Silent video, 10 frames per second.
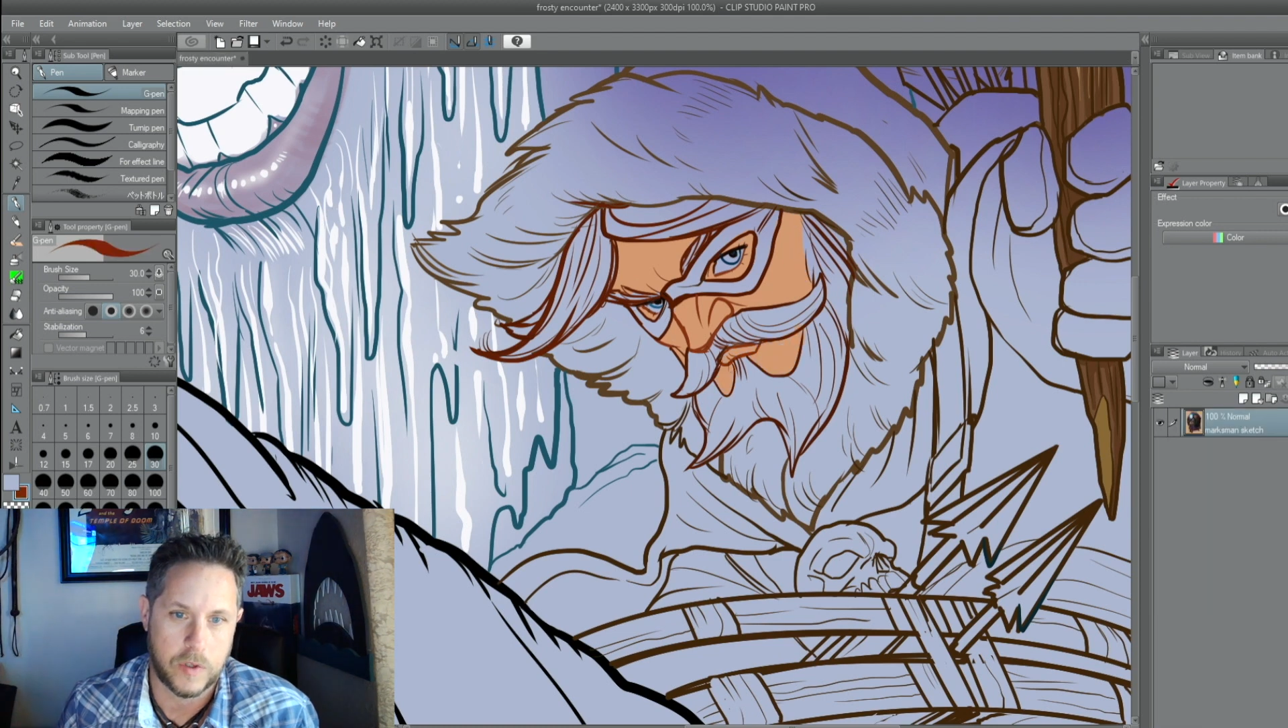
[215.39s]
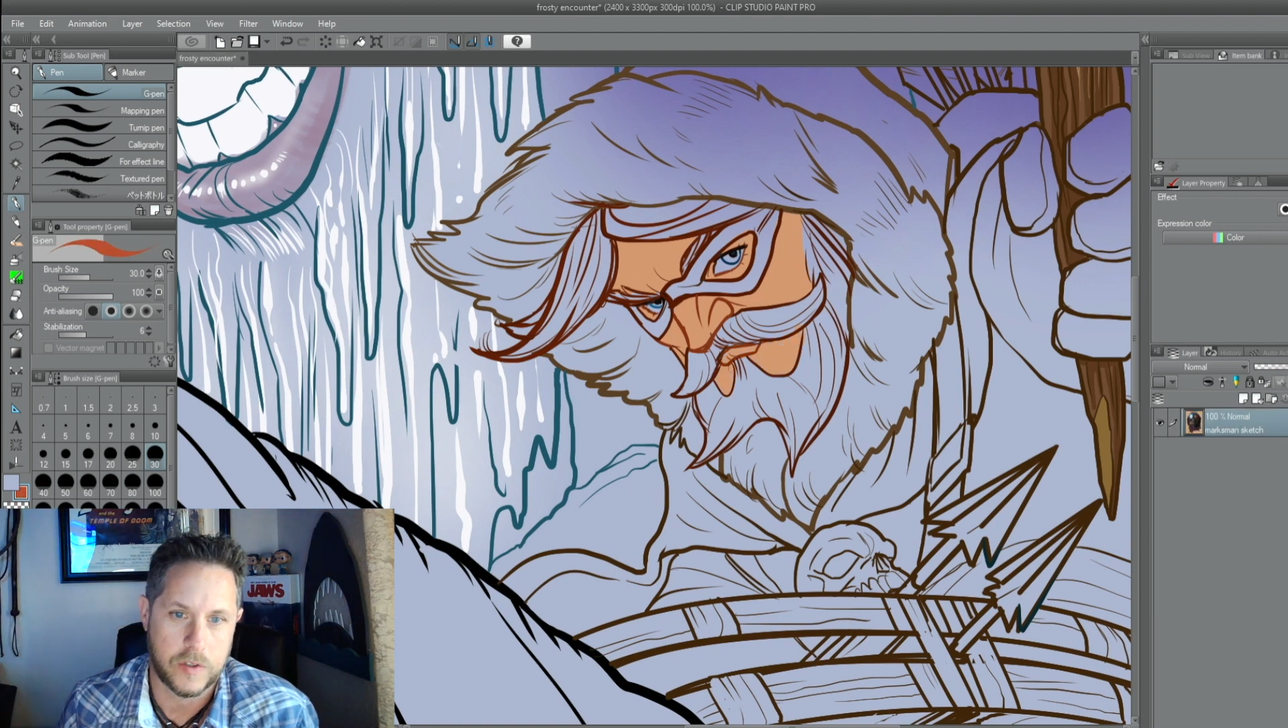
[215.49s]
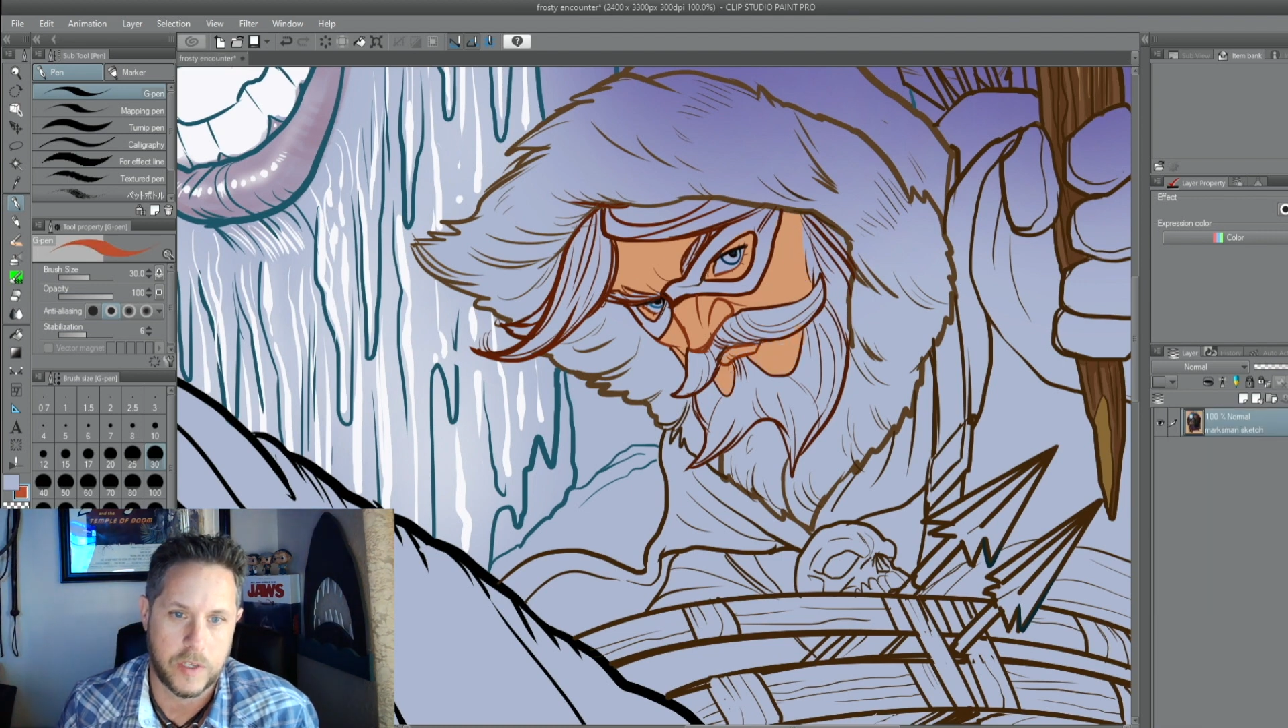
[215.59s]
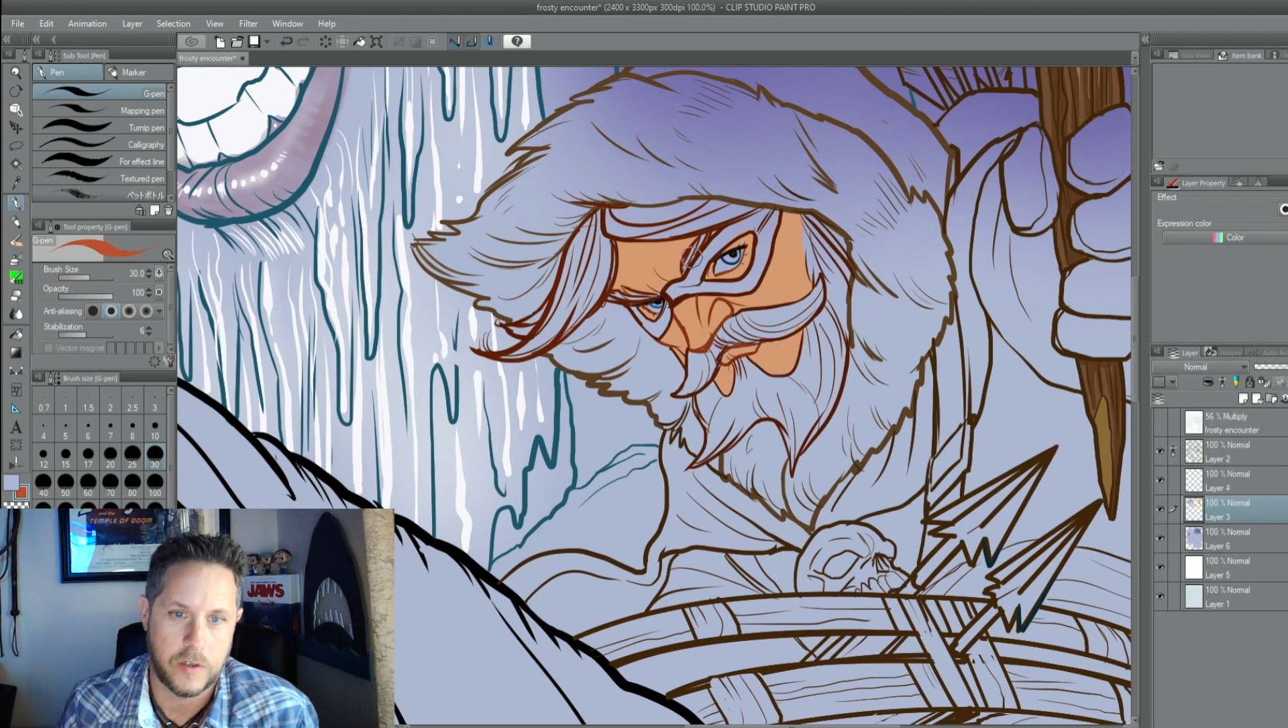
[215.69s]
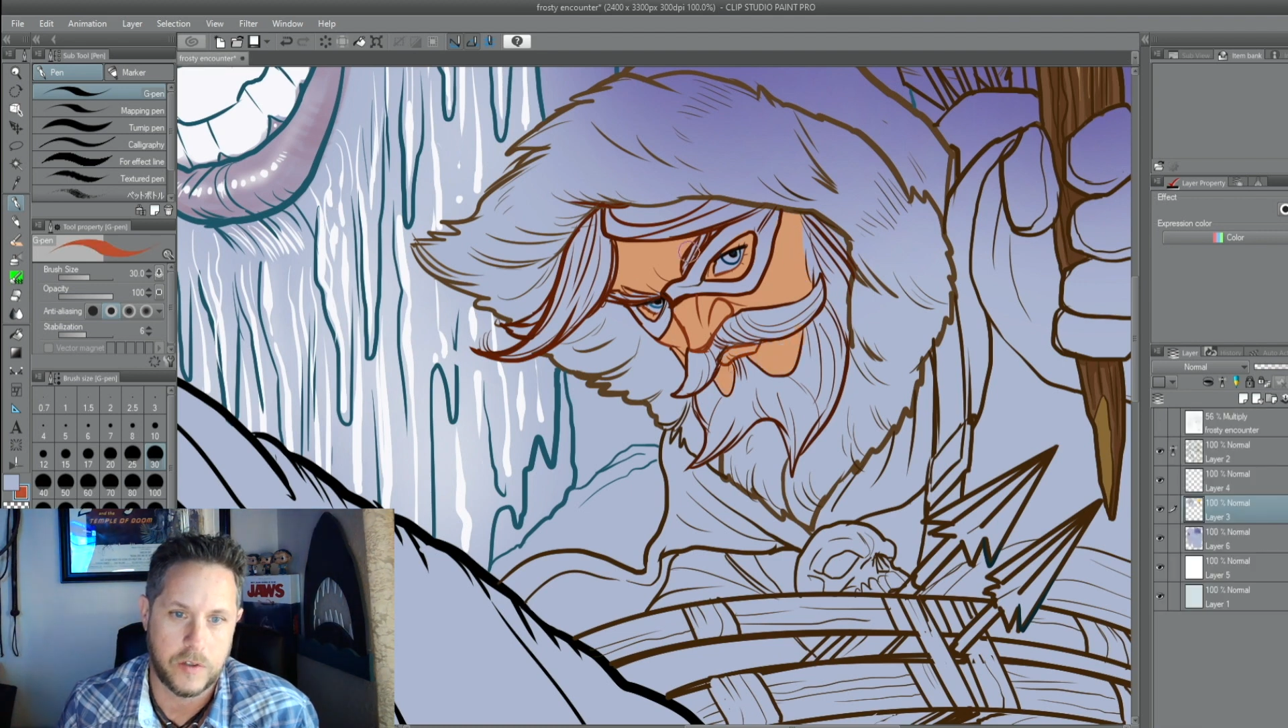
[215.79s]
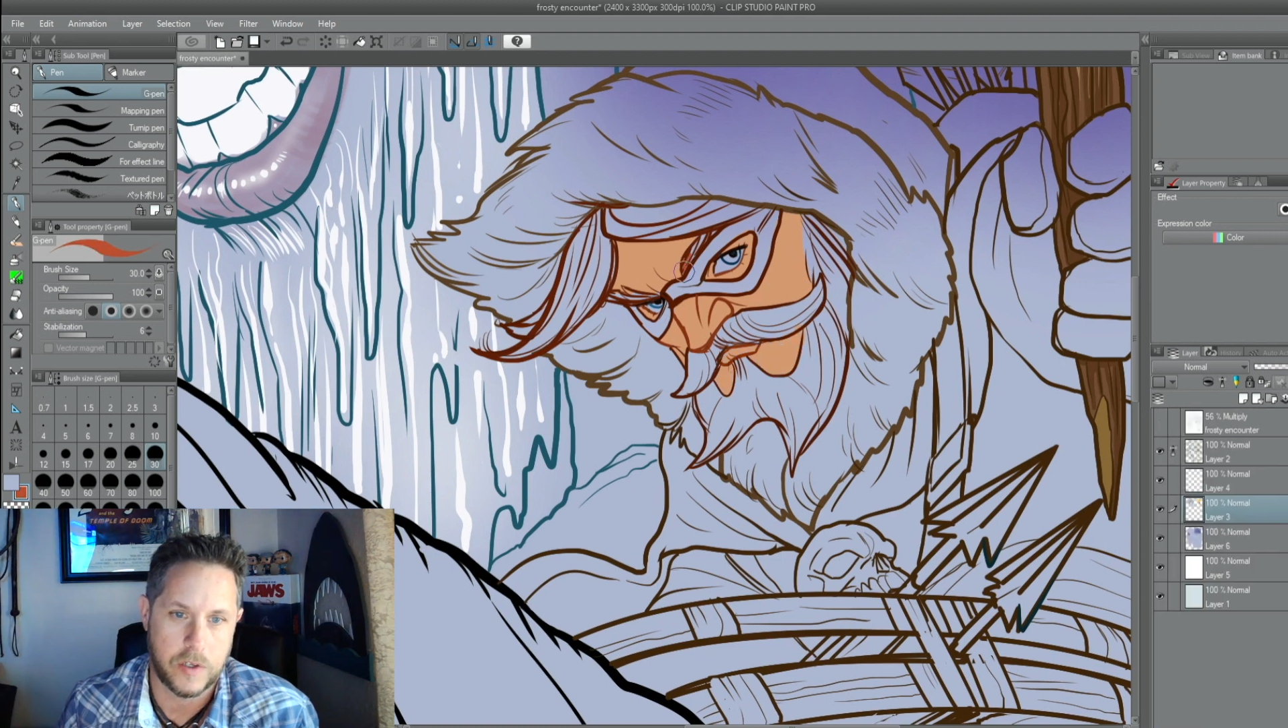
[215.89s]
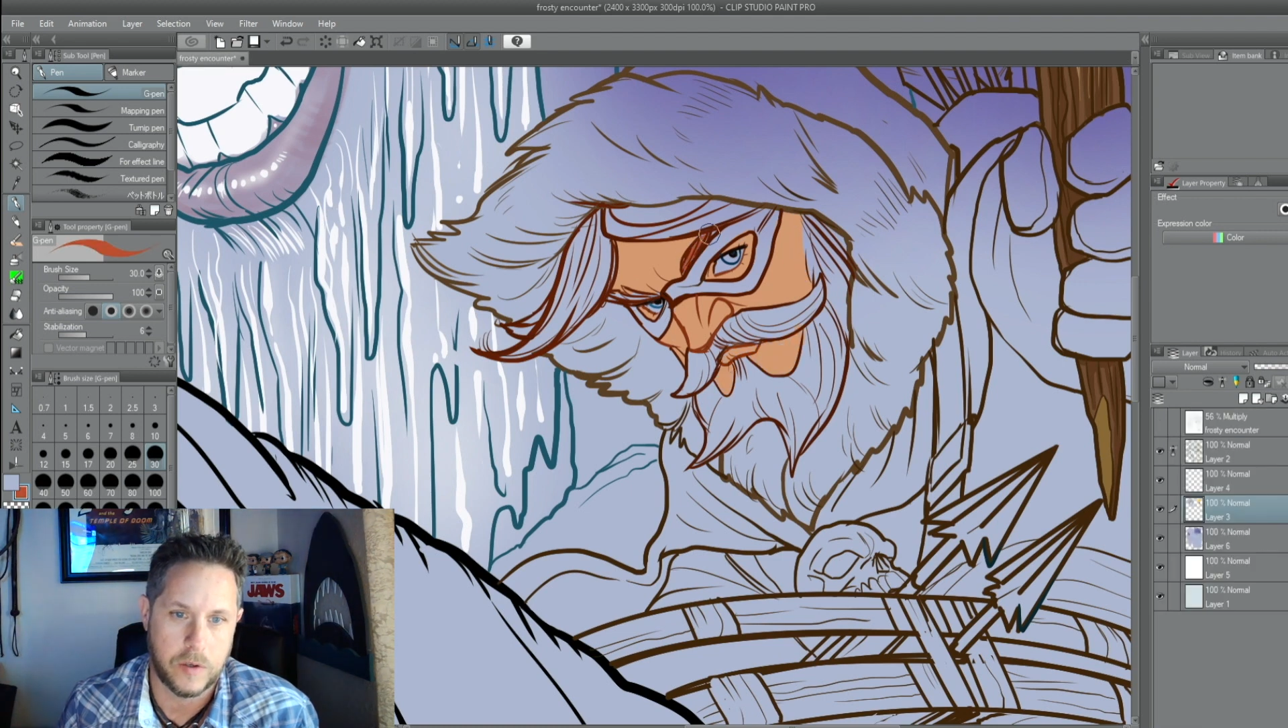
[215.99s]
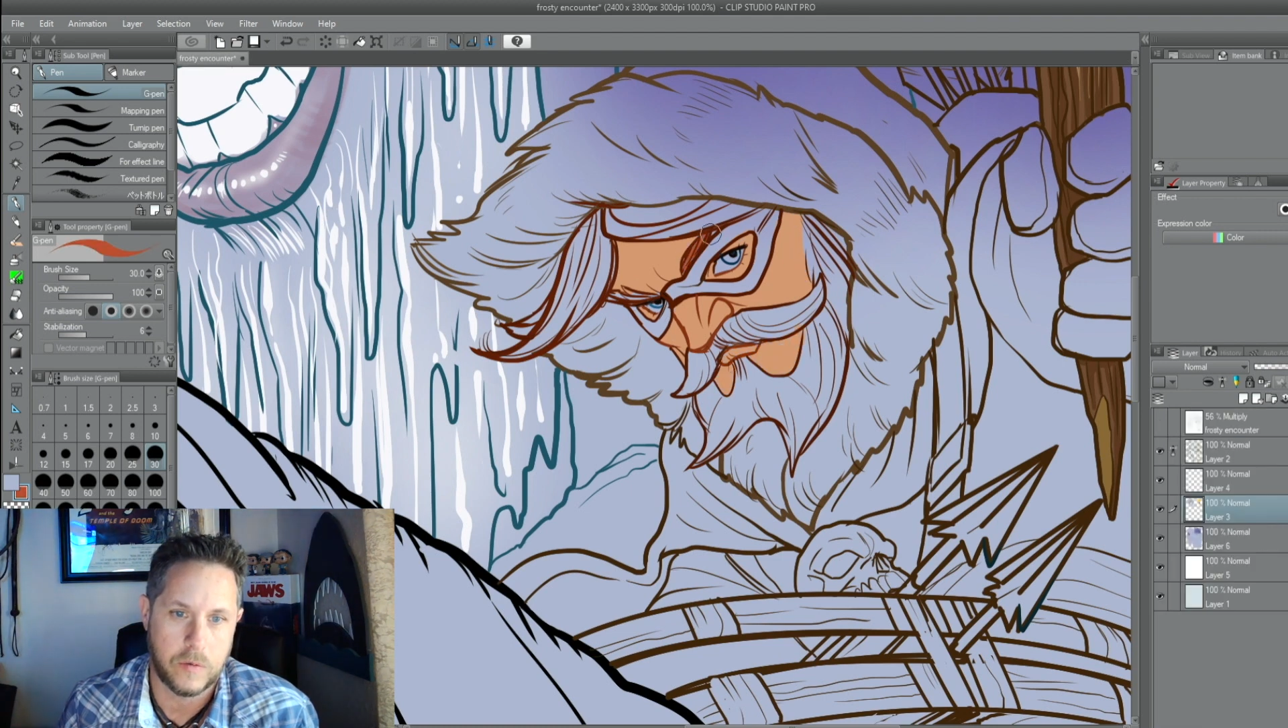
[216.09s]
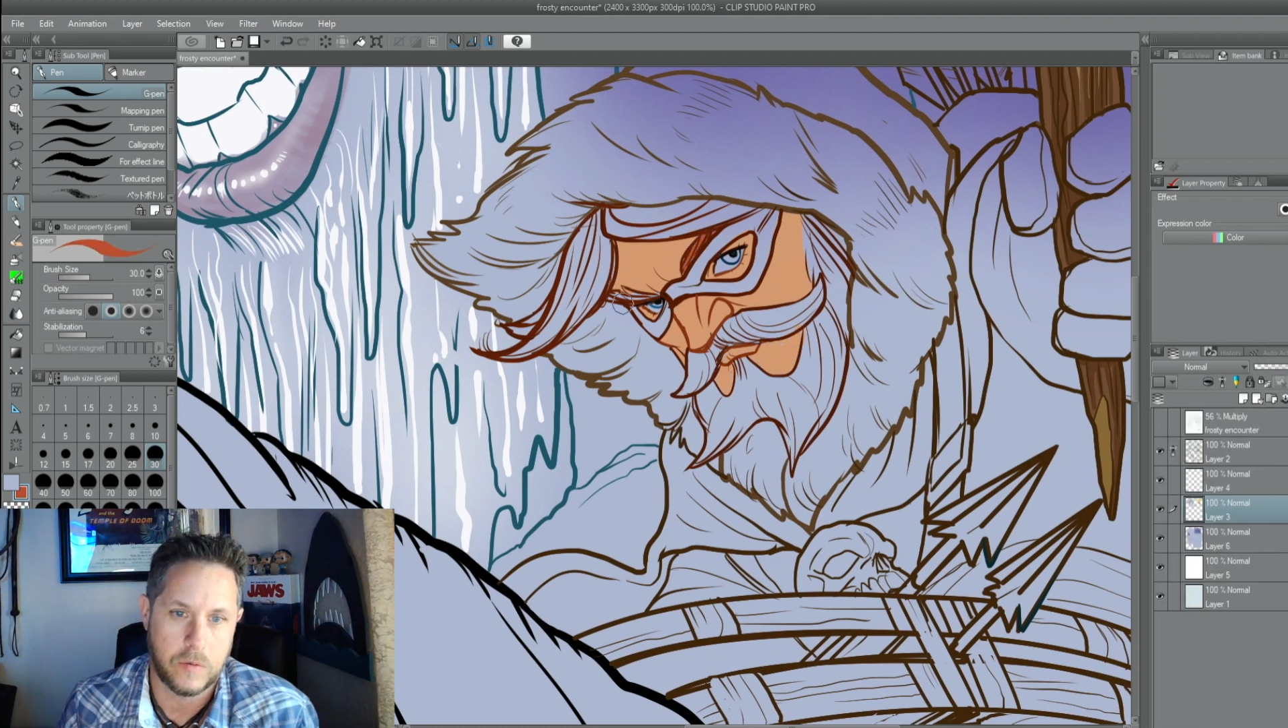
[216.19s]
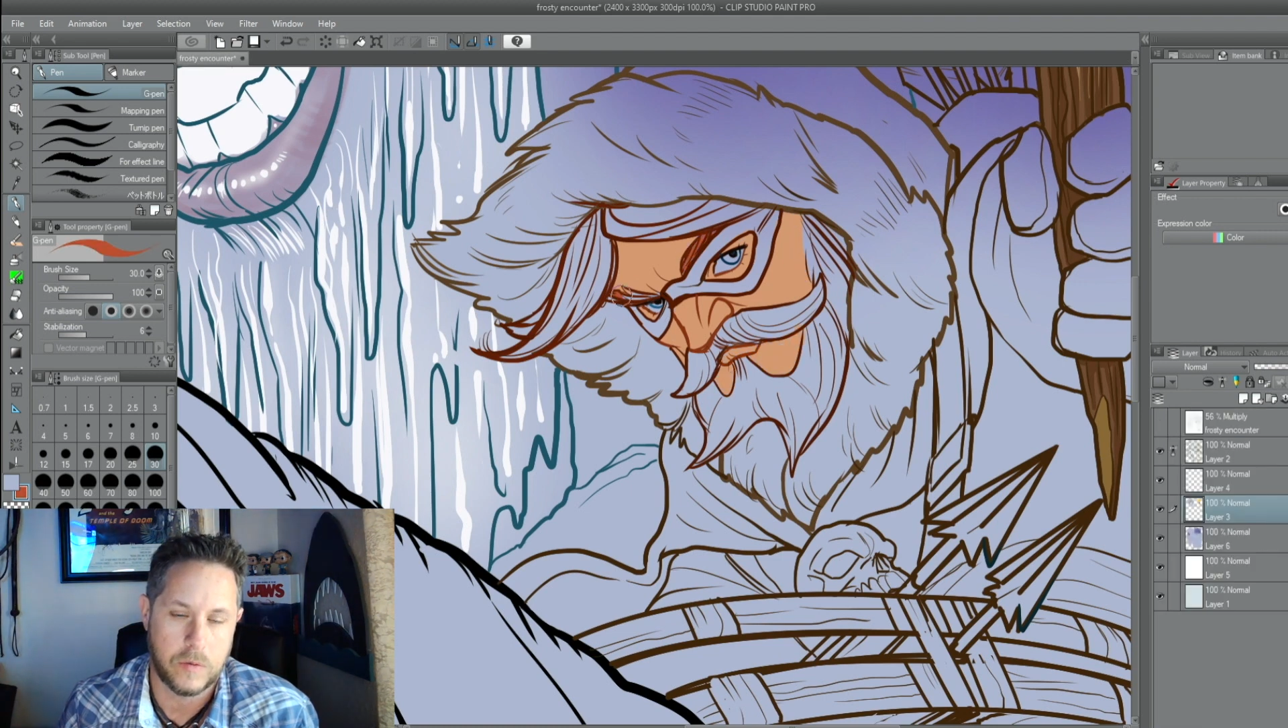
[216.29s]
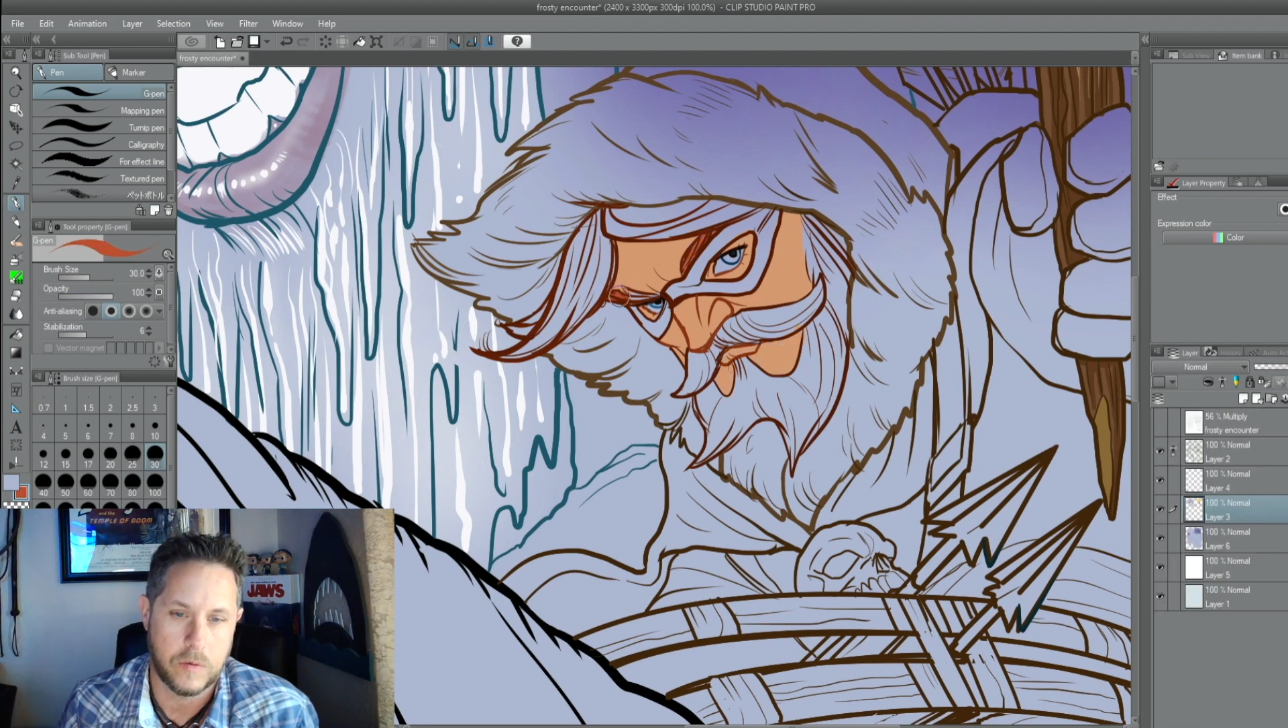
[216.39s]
skin tone